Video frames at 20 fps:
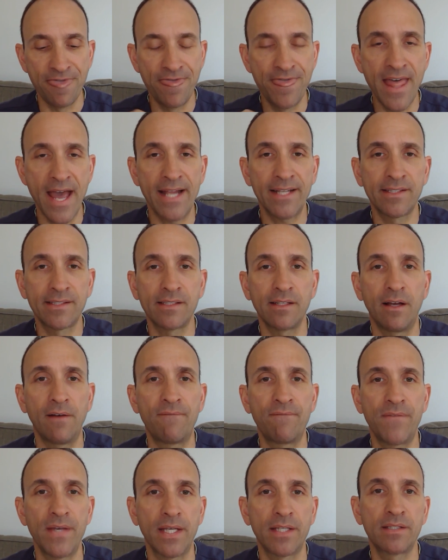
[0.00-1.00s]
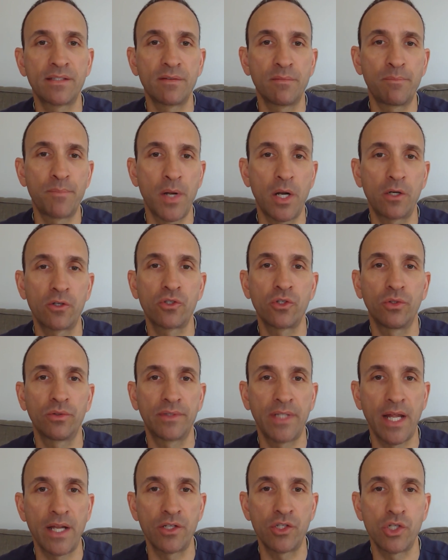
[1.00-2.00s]
That's a fixed partial
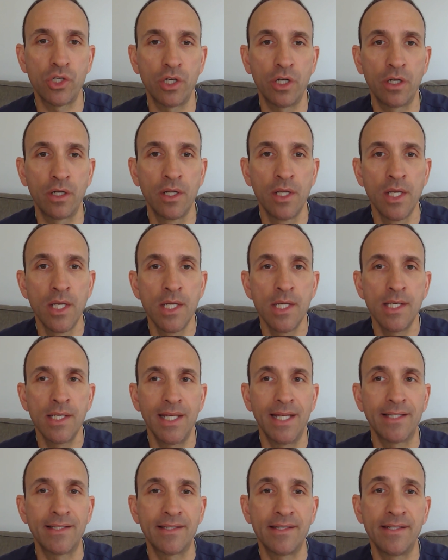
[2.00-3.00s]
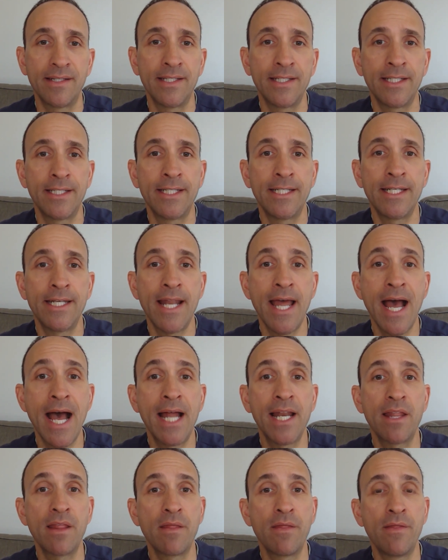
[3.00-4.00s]
denture. It's
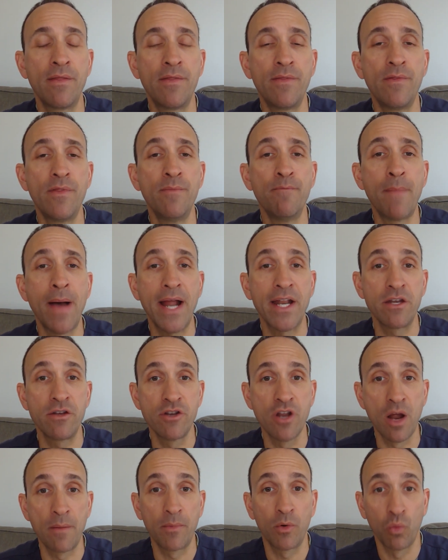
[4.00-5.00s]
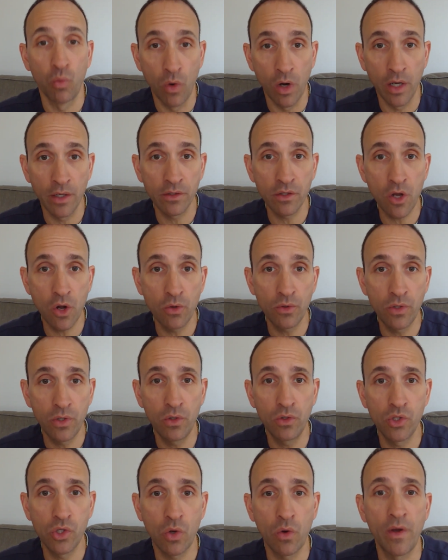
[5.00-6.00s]
not my number one
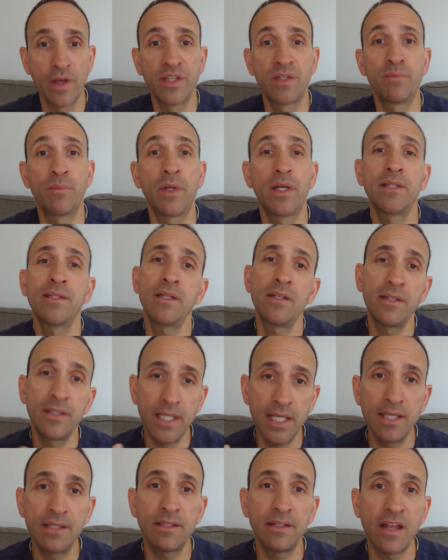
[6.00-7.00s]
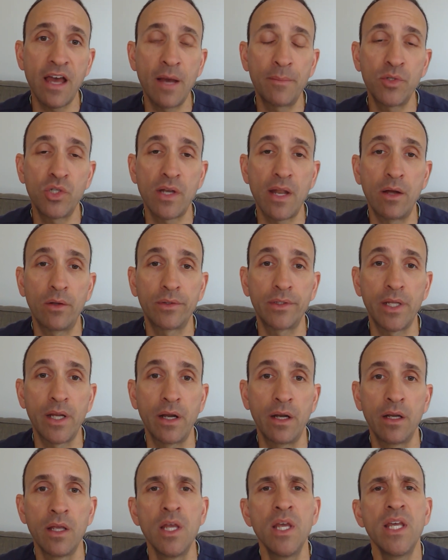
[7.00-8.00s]
go-to choice, but it's a decent option out
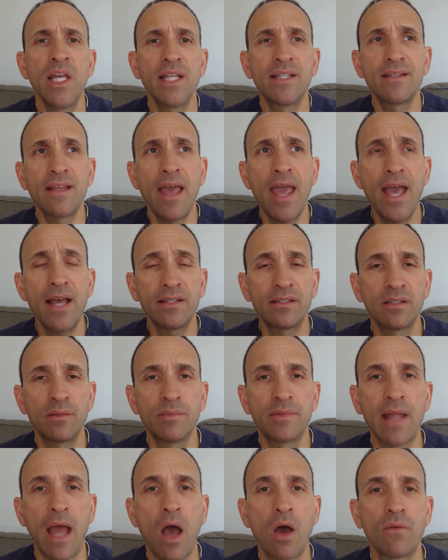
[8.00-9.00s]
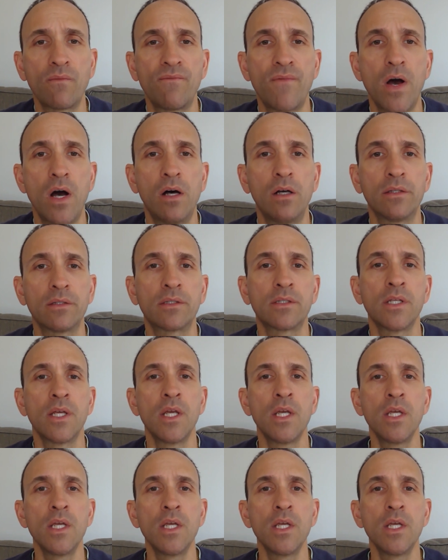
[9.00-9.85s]
there. It has some downfalls.